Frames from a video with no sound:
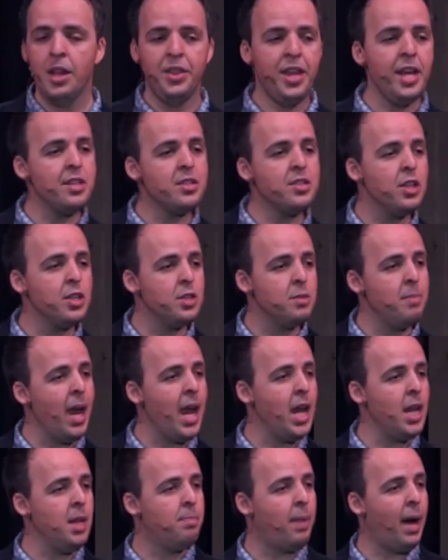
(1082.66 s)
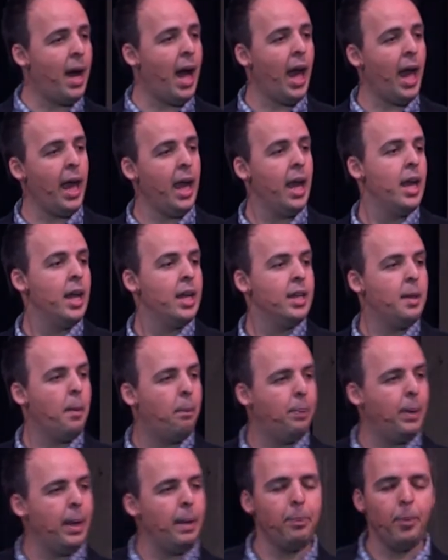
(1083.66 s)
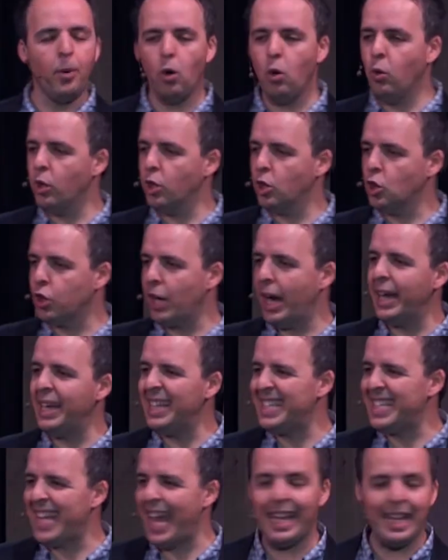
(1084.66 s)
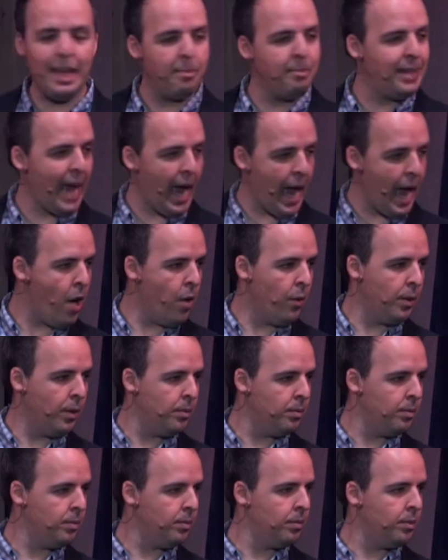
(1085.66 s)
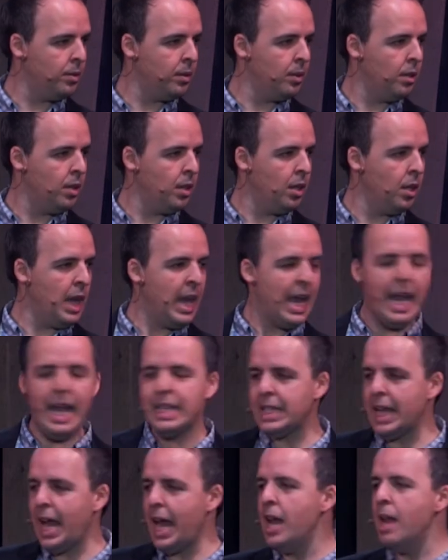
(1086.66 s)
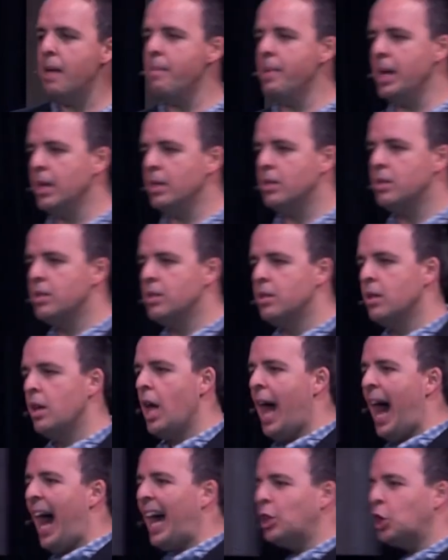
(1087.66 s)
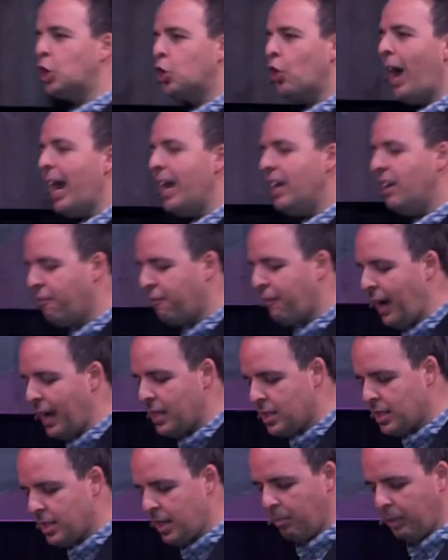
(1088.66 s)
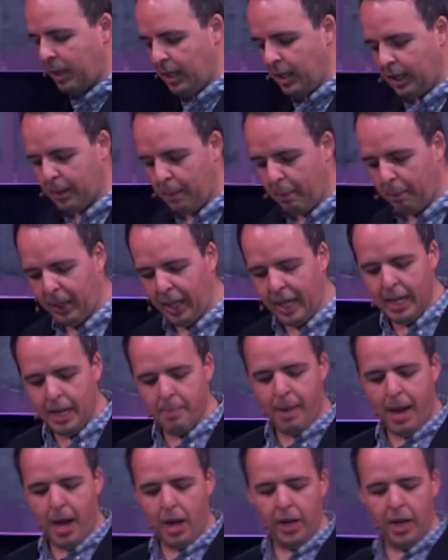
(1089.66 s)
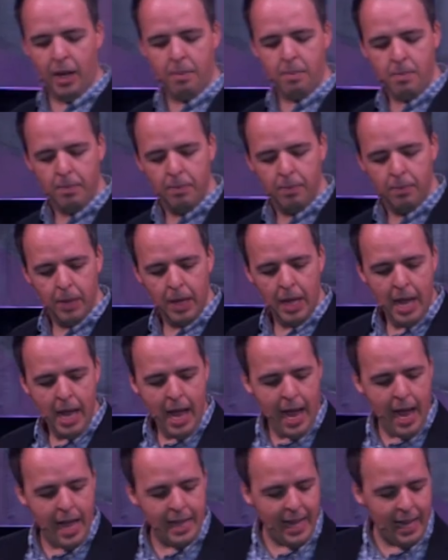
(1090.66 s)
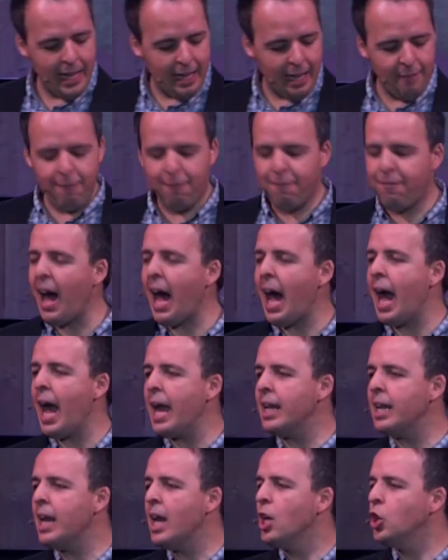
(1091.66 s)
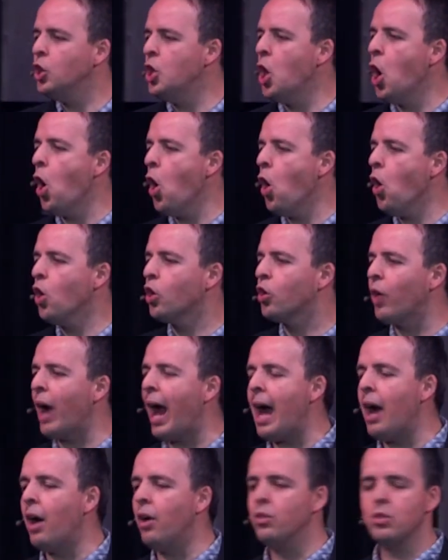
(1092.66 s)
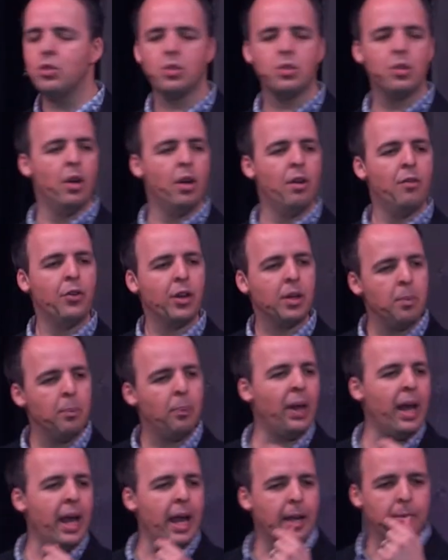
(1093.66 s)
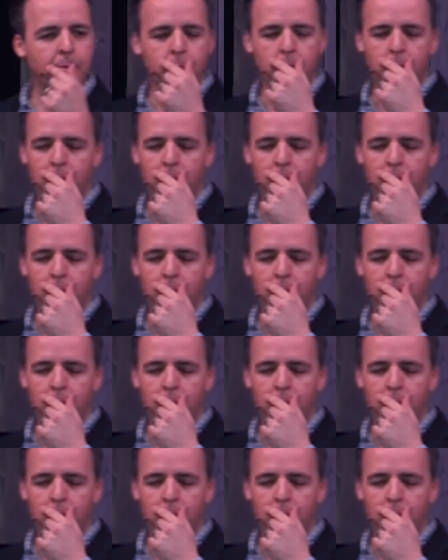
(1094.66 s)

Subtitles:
This is made by the people who are trying to take him down. His enemies are trying to find something to complain about him, and they can find no grounds for complaint.